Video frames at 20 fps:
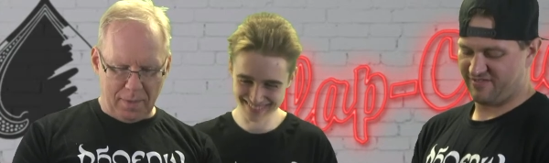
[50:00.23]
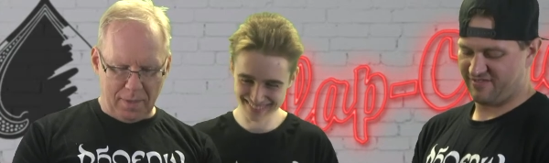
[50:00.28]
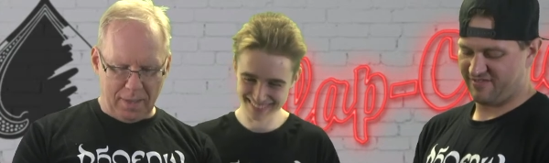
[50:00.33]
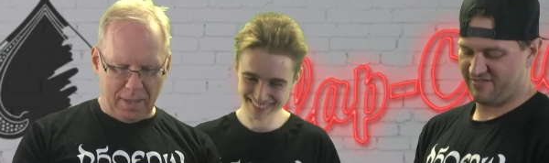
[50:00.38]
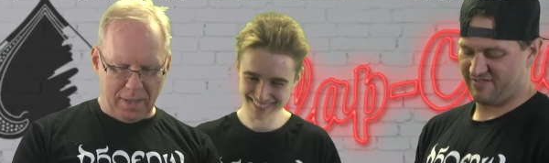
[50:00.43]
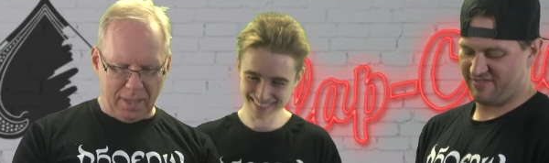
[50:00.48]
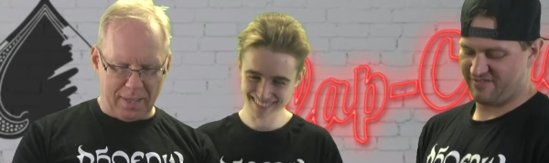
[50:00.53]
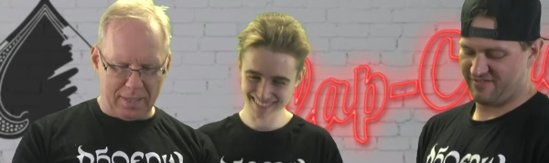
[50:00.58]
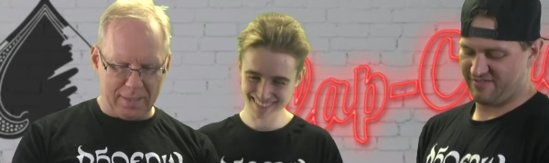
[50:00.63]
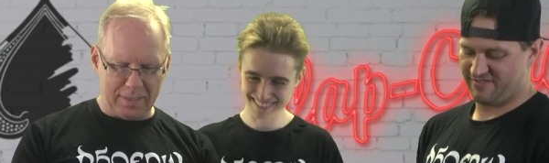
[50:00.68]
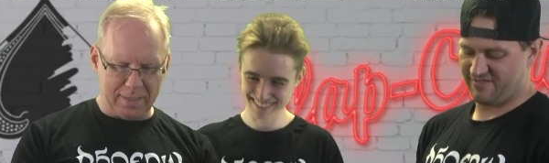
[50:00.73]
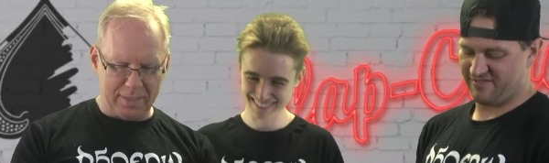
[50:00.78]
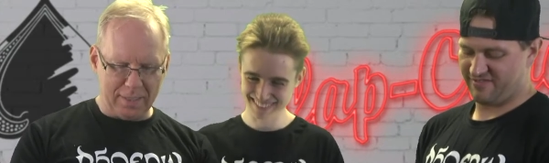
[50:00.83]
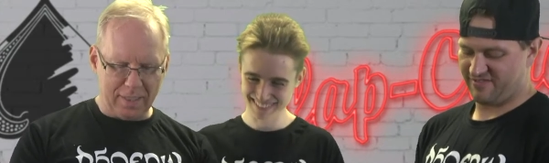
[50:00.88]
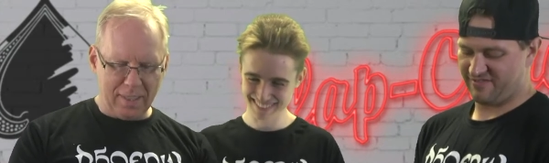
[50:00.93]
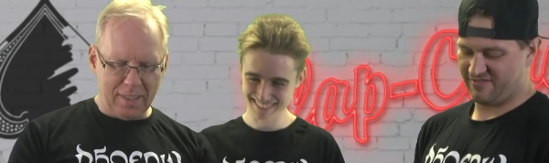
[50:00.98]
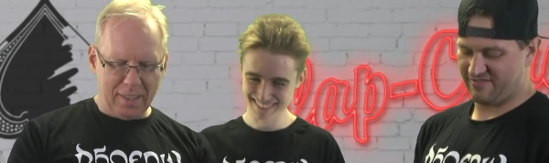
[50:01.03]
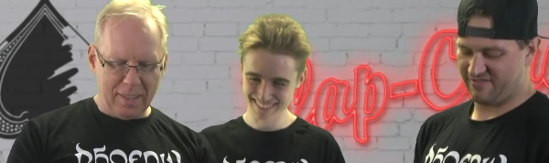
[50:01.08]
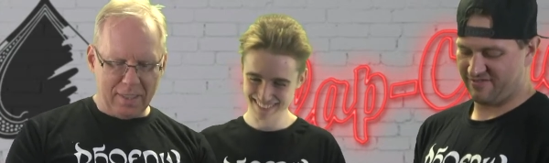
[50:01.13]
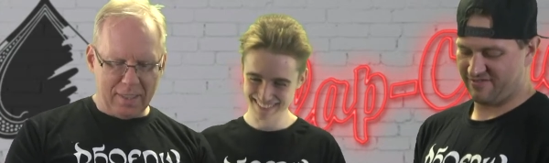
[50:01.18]
Speaker 1: yes,
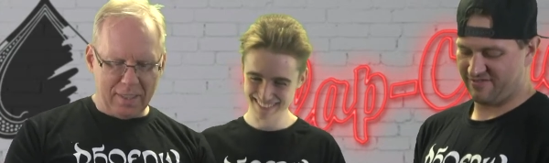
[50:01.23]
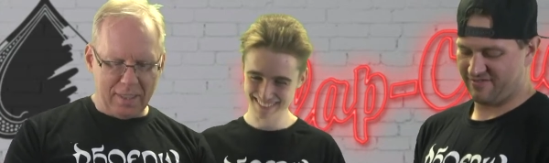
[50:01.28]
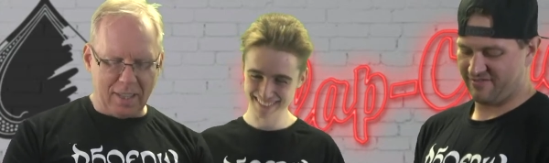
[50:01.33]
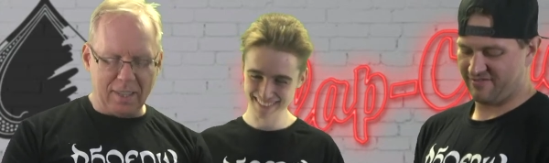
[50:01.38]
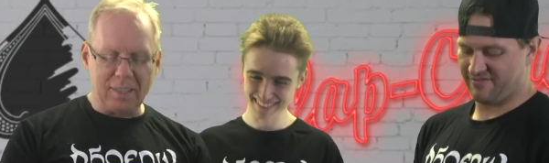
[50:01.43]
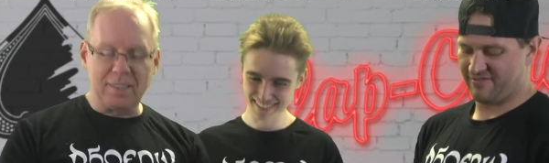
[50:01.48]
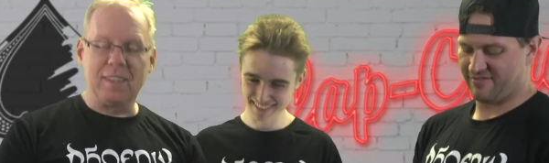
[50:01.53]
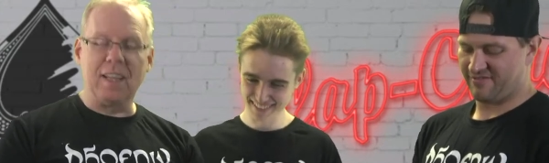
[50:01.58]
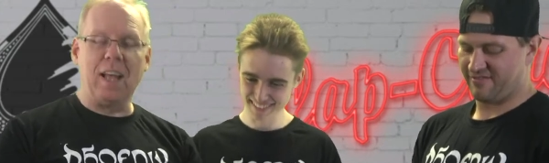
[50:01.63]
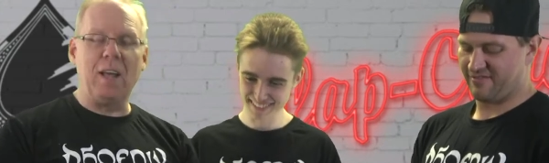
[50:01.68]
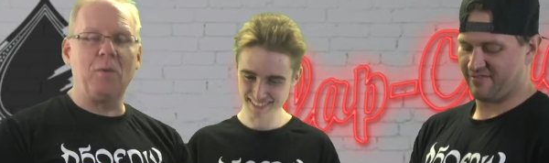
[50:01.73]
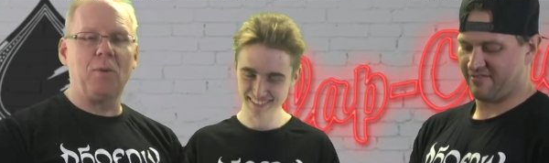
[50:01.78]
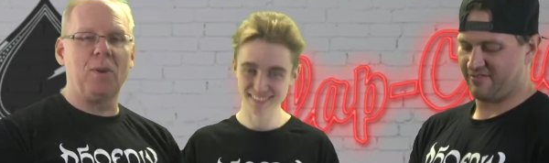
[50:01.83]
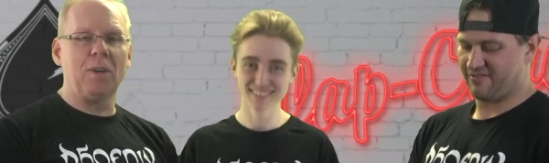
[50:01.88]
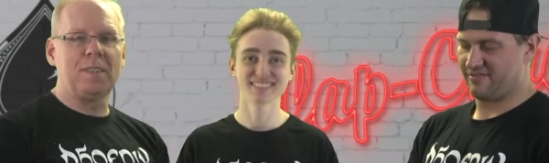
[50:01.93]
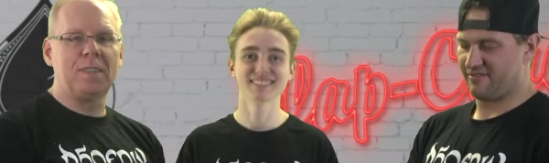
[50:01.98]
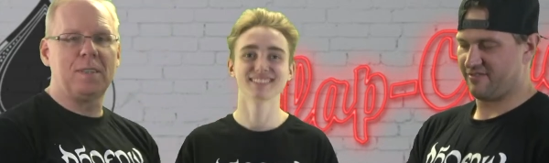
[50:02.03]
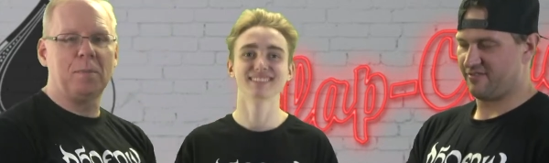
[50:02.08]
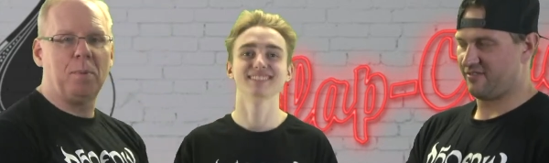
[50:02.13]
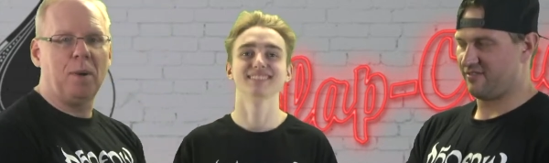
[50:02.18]
yes. That
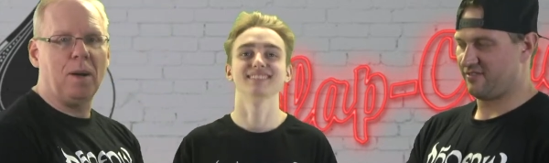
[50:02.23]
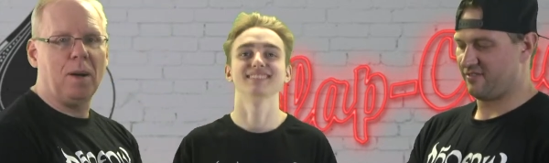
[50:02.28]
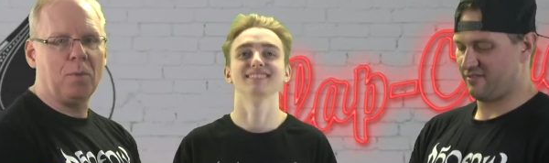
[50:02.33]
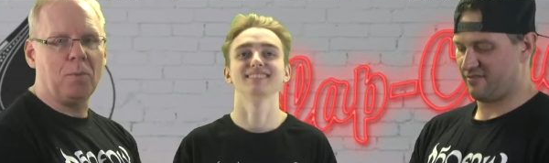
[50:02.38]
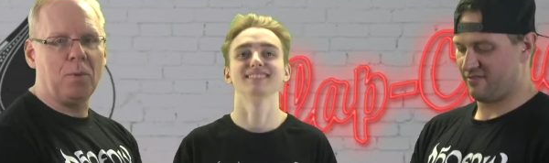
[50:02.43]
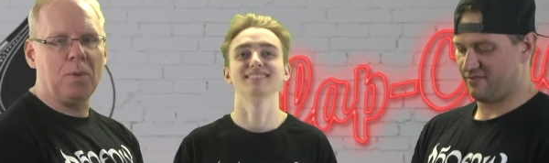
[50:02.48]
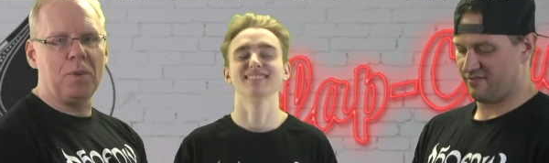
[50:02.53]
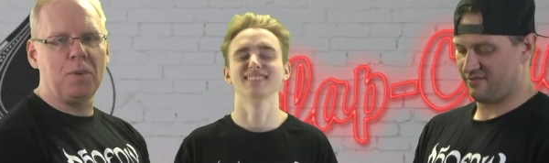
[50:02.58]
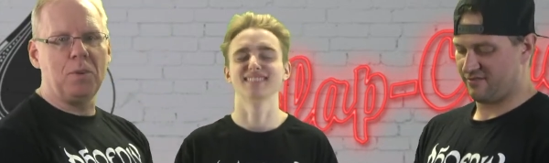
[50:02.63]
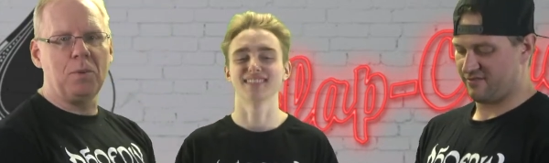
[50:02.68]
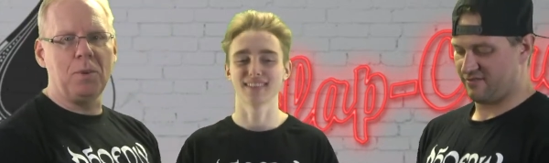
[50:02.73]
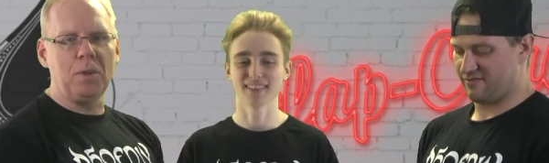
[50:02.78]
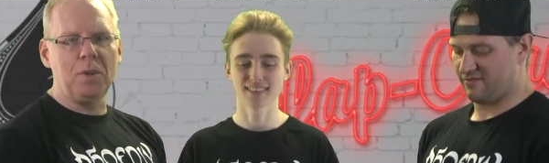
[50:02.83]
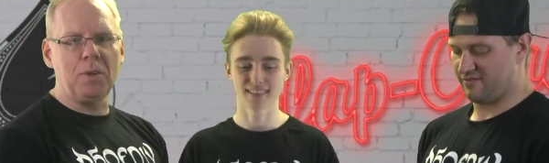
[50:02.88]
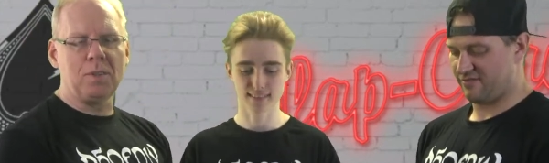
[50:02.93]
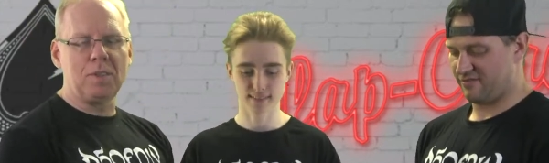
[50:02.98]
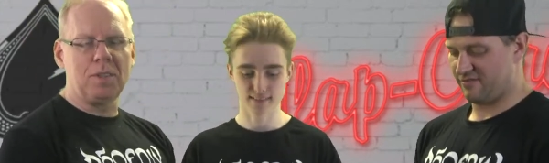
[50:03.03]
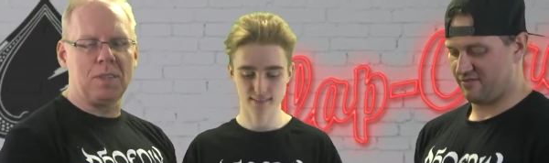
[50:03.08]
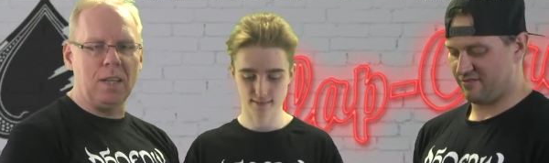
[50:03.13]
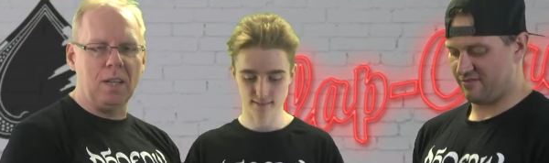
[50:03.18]
was the part with the
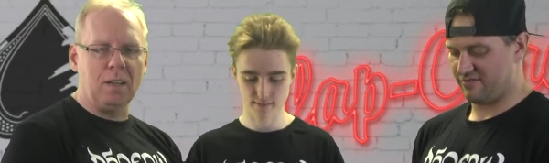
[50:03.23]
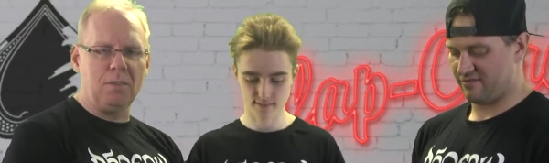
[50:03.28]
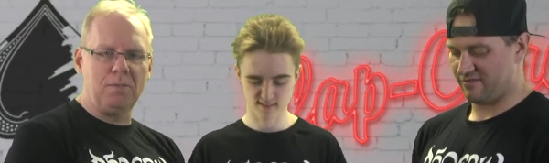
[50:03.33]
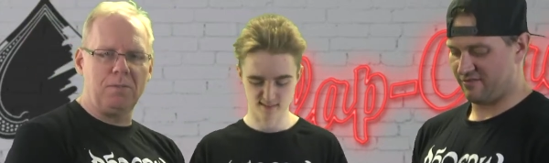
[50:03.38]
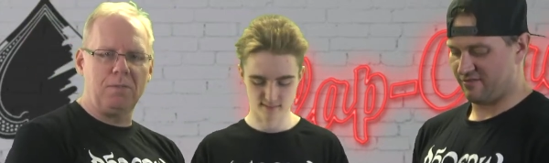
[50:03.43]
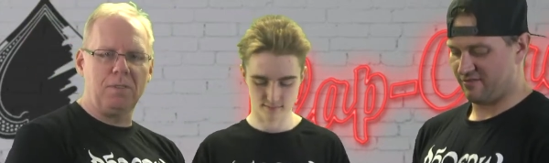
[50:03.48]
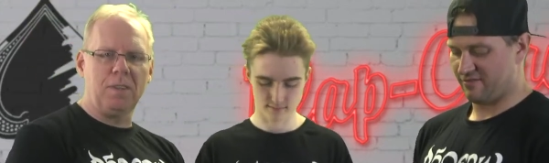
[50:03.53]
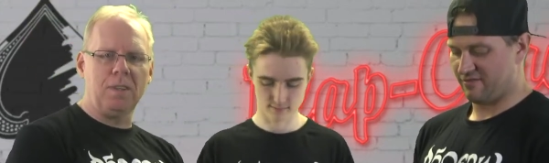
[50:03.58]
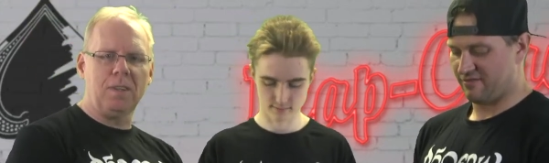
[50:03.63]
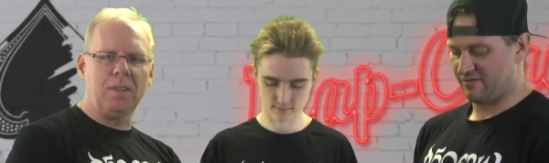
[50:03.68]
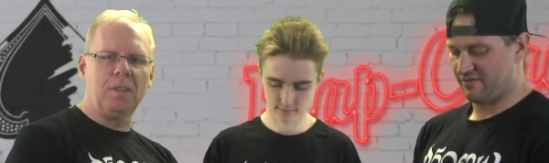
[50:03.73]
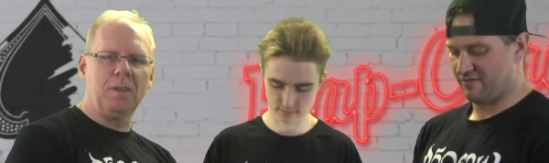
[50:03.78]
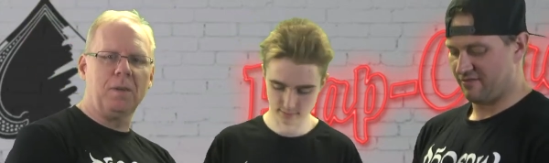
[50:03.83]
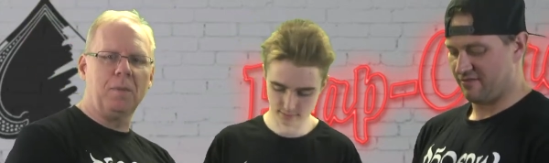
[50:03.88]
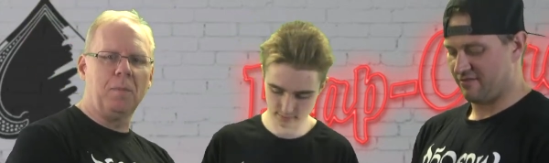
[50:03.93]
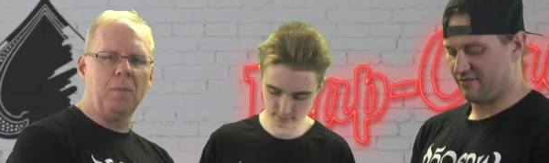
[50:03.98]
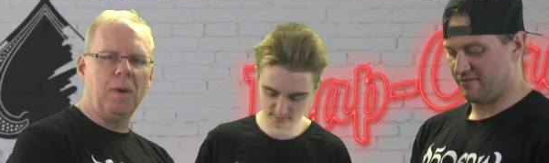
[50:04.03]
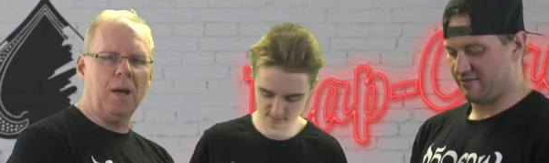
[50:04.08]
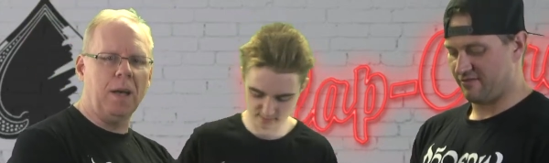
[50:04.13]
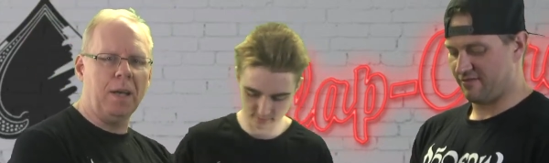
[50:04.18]
do-it-yourself.
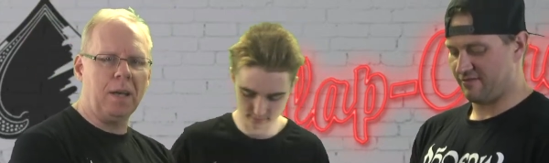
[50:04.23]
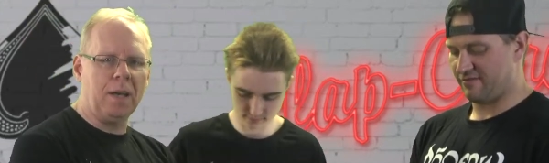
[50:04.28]
Um, I